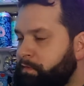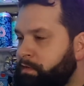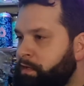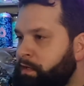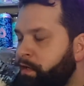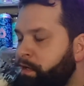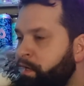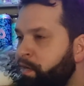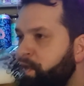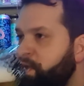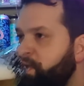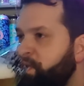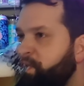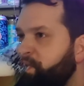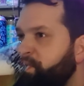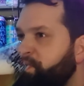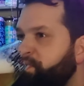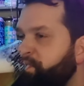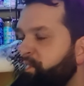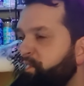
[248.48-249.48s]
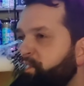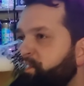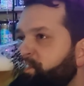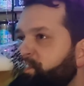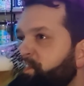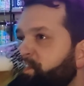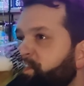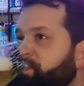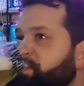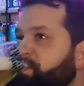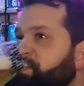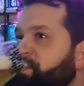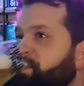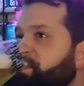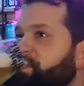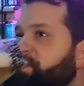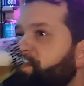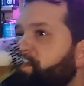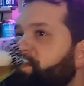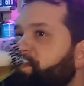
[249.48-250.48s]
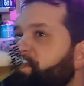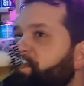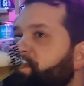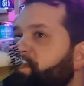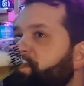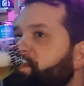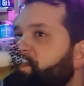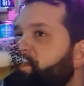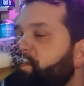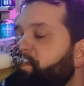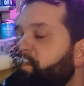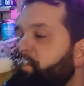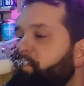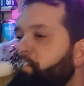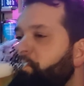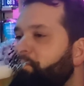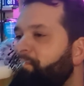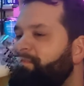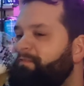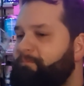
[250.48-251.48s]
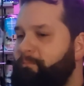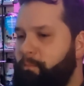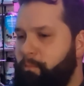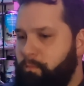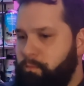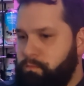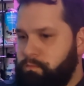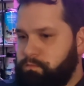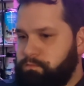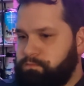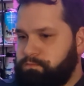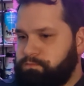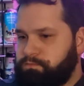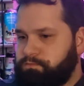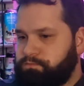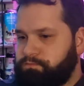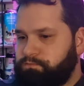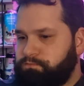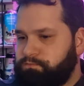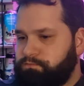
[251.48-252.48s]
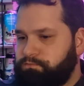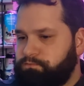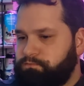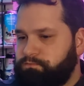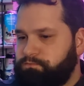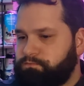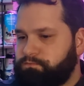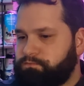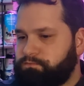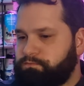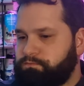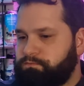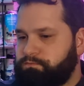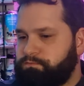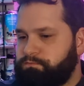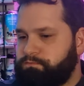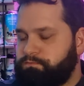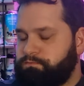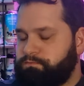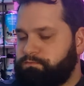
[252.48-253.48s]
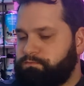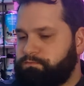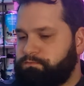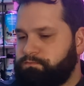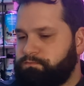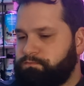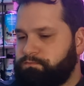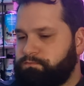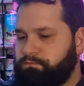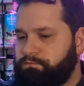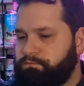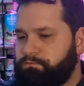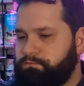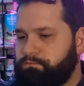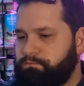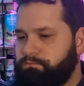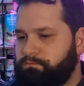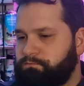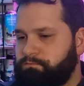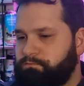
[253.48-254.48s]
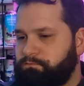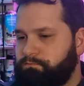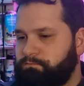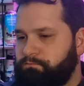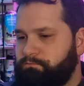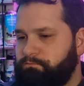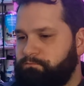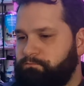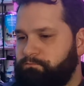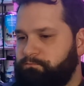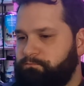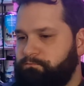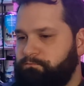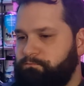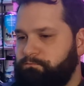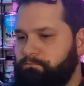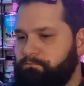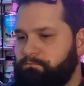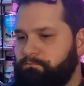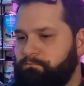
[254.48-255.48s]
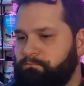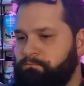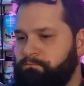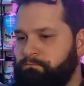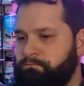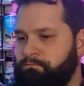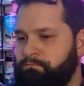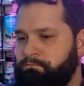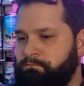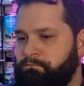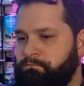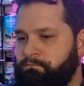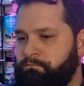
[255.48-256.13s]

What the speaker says: (silence)